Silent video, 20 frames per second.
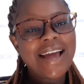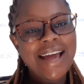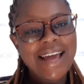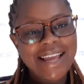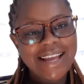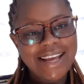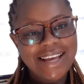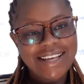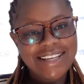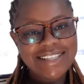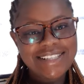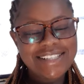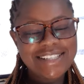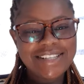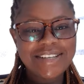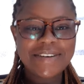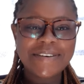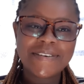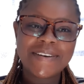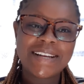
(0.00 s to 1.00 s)
Hi guys,
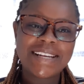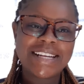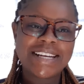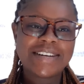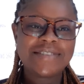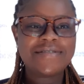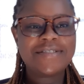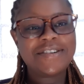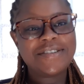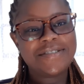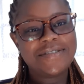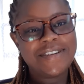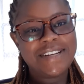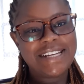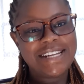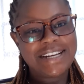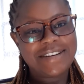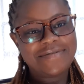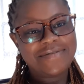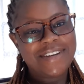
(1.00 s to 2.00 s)

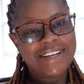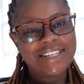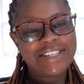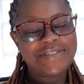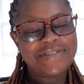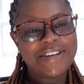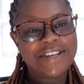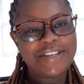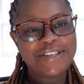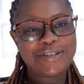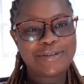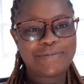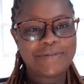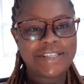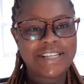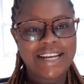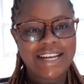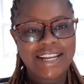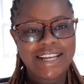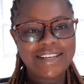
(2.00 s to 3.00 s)
welcome back to my YouTube
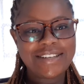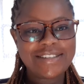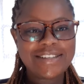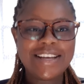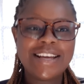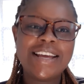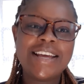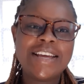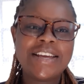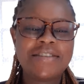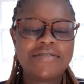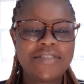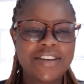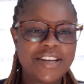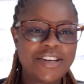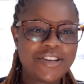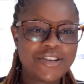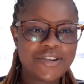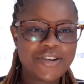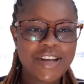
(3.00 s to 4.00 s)
channel. If you're
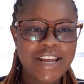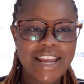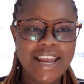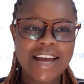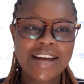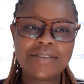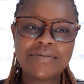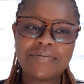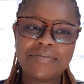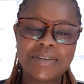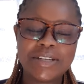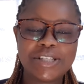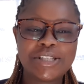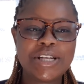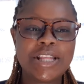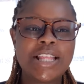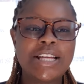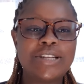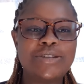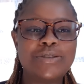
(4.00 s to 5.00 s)
new here, make
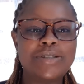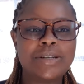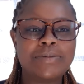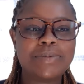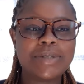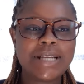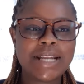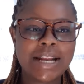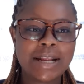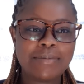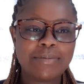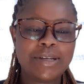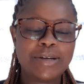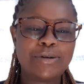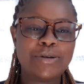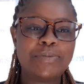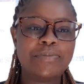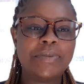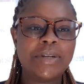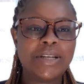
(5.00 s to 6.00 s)
sure that you subscribe
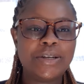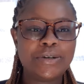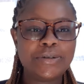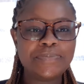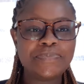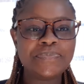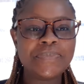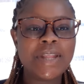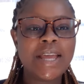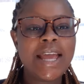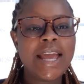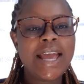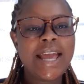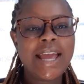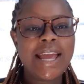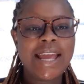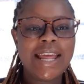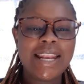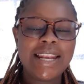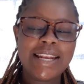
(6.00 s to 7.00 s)
down below
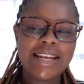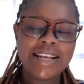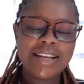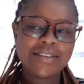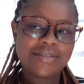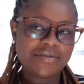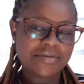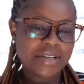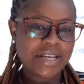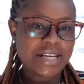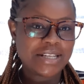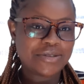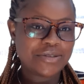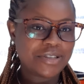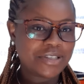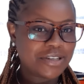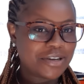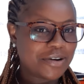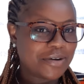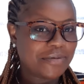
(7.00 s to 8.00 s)
and leave me a
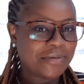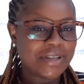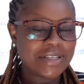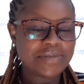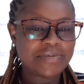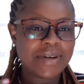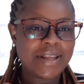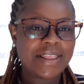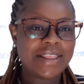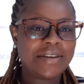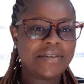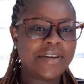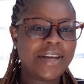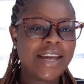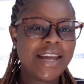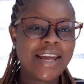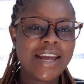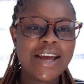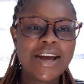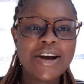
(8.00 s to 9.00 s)
sweet comment, by the
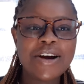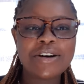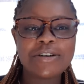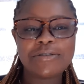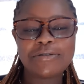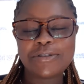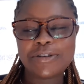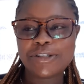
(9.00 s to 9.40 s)
way, of